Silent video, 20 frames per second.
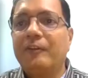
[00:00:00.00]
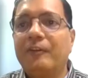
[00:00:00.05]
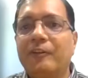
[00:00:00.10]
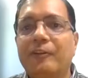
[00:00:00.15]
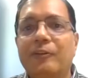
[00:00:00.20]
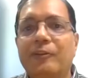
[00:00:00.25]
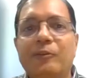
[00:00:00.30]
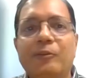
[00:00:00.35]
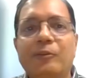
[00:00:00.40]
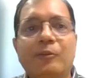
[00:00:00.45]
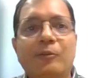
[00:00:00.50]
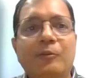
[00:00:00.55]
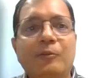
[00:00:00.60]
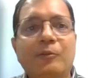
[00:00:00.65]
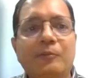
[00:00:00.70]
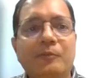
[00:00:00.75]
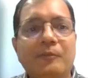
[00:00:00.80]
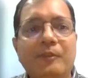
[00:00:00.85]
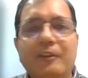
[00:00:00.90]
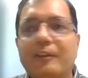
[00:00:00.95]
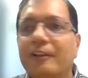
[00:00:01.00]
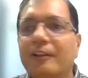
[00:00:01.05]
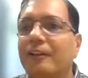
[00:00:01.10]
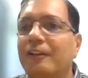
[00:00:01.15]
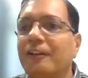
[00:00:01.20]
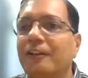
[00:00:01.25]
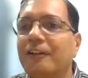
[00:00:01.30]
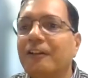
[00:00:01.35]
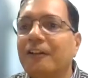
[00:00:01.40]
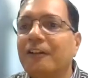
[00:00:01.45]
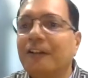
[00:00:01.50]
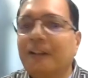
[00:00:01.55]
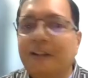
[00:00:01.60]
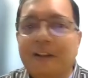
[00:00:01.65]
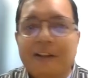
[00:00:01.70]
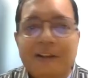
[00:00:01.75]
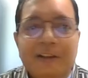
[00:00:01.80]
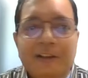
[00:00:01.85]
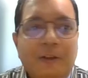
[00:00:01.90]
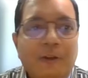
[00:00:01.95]
So
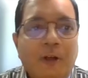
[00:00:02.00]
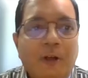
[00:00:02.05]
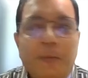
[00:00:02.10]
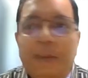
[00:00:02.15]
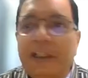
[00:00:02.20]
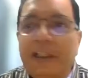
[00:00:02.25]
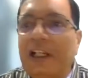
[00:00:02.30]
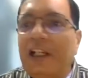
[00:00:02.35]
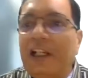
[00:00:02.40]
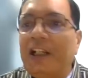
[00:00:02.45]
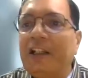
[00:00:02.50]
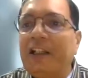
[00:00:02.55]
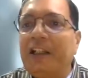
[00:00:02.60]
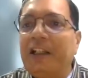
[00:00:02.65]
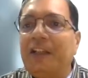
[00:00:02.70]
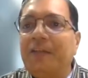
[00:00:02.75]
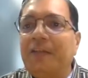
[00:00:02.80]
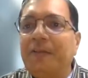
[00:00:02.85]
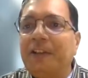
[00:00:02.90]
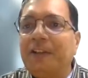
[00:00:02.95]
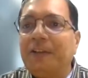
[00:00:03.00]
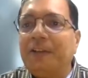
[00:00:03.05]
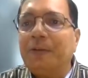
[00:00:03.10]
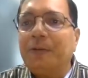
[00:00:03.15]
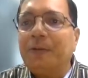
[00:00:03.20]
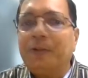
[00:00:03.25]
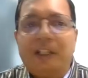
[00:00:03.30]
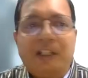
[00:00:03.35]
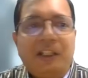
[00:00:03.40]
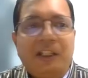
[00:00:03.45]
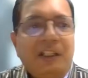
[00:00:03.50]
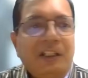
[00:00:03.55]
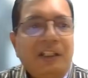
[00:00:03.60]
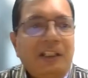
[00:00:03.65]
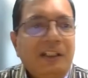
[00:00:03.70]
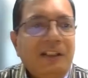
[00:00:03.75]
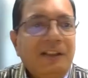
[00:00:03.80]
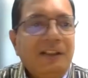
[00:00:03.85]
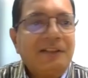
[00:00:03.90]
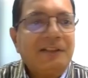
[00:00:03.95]
the topic I'll deal with today
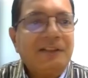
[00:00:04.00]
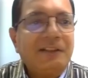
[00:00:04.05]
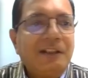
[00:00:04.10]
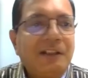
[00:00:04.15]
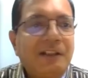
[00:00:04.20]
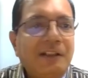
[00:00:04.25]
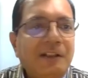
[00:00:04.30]
is